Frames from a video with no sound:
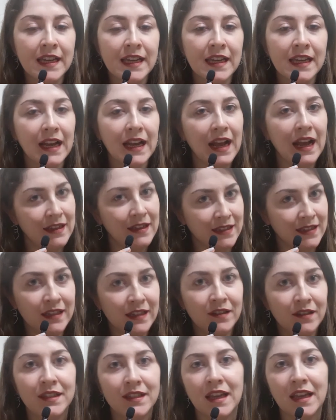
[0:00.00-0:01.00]
as
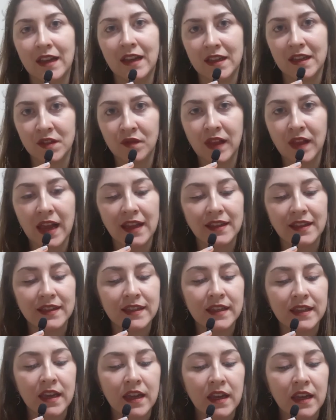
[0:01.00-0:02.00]
heels and as flats,
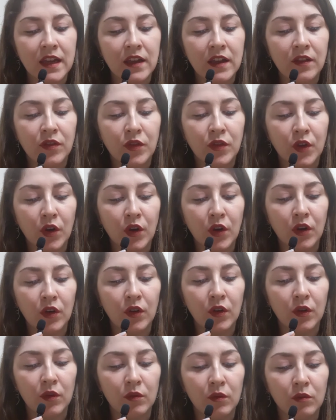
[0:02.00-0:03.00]
the
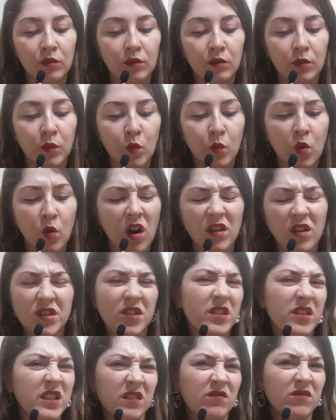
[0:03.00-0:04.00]
water
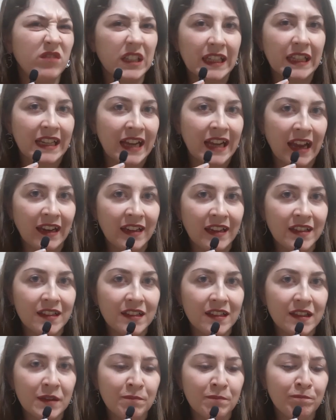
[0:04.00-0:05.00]
didn't really get into
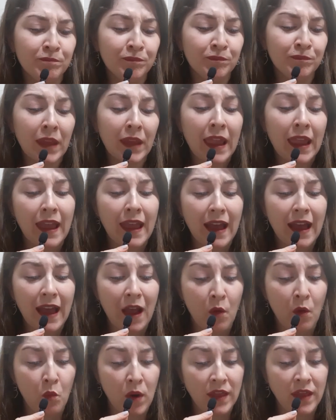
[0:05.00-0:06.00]
them,
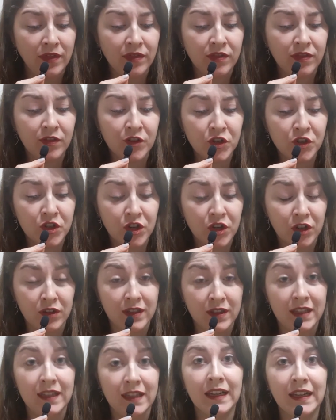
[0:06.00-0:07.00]
and when dirt
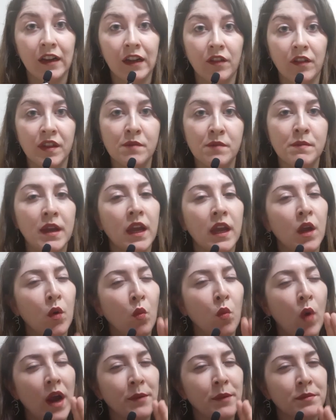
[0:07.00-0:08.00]
did get on them, it
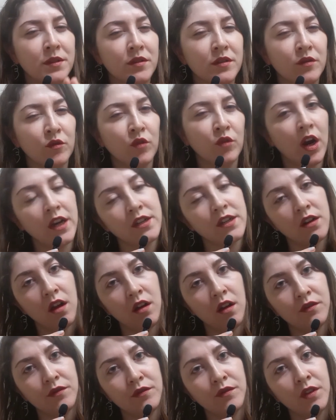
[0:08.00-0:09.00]
wiped right
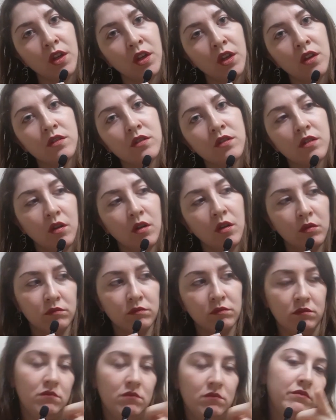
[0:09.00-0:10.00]
off. So
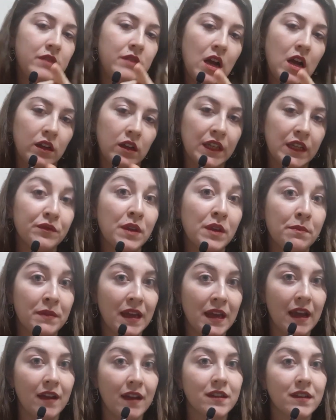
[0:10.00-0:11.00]
I'll give them
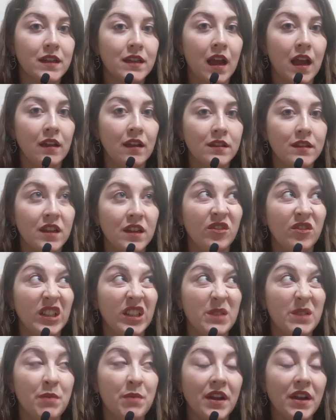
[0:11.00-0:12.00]
that as a really
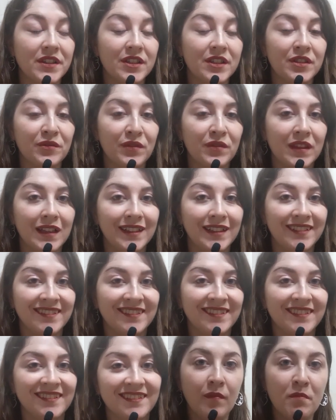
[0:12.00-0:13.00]
positive thing.
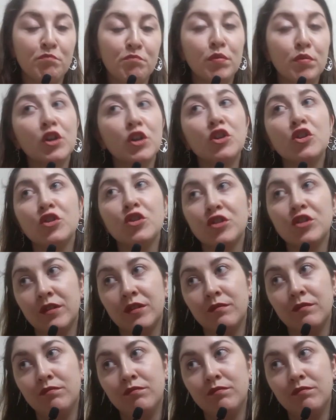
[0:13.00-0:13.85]
But another